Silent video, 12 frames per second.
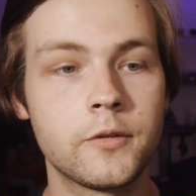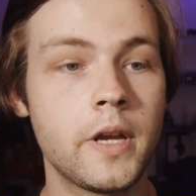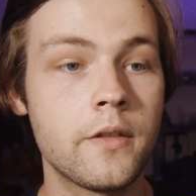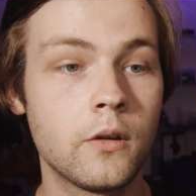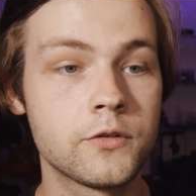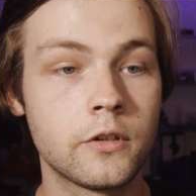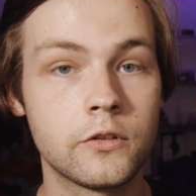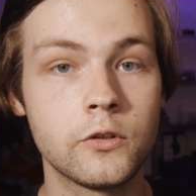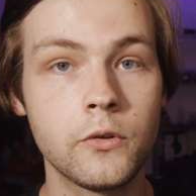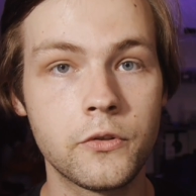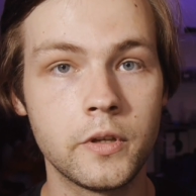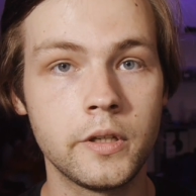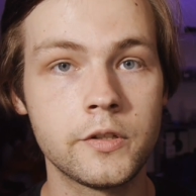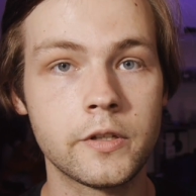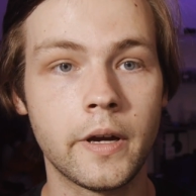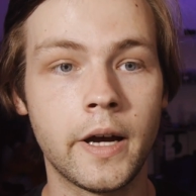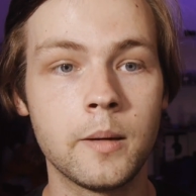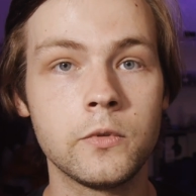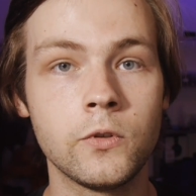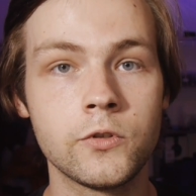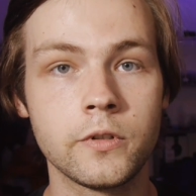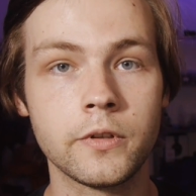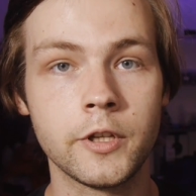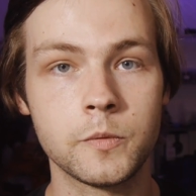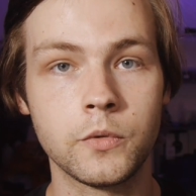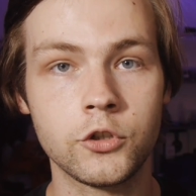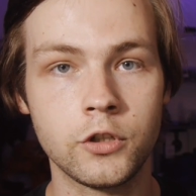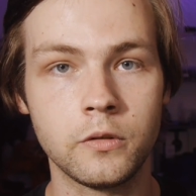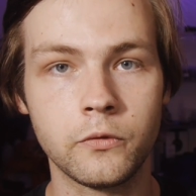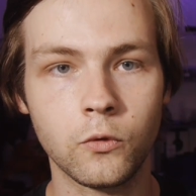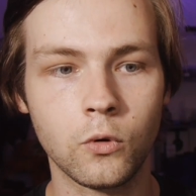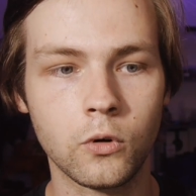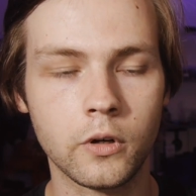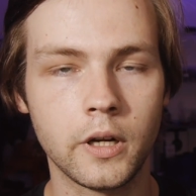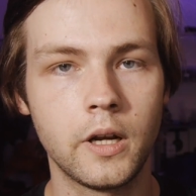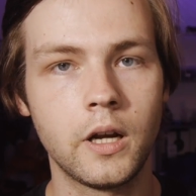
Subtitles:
yeah, those are the two things I'm using this machine for: